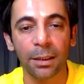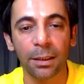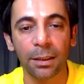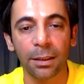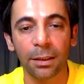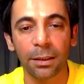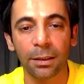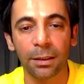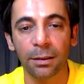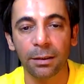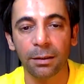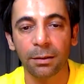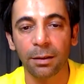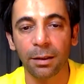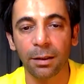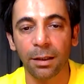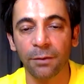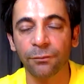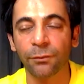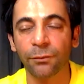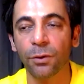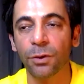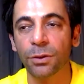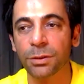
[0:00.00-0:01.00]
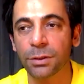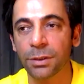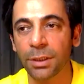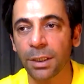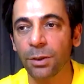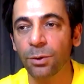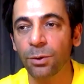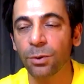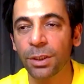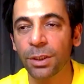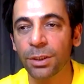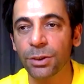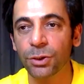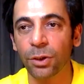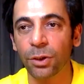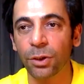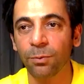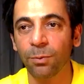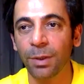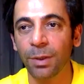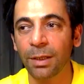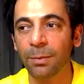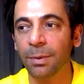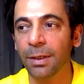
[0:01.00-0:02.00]
of course, they know their
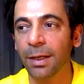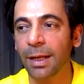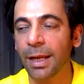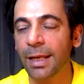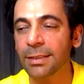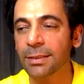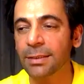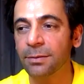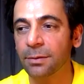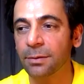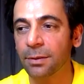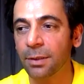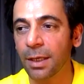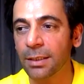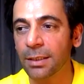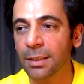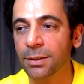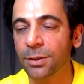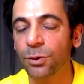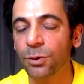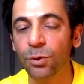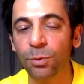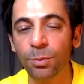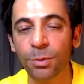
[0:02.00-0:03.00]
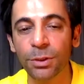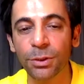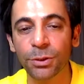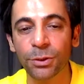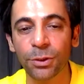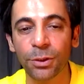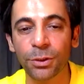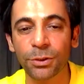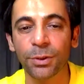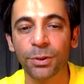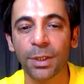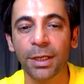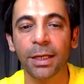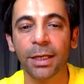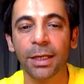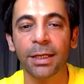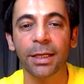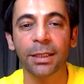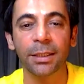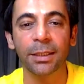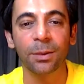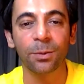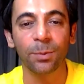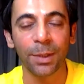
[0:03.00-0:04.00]
job well, but as humans also, I
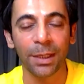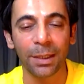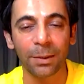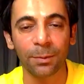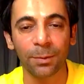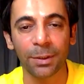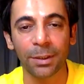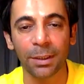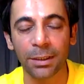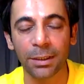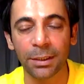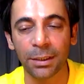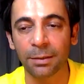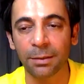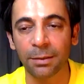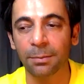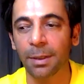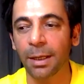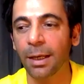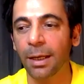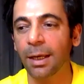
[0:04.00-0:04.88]
connected well with the team,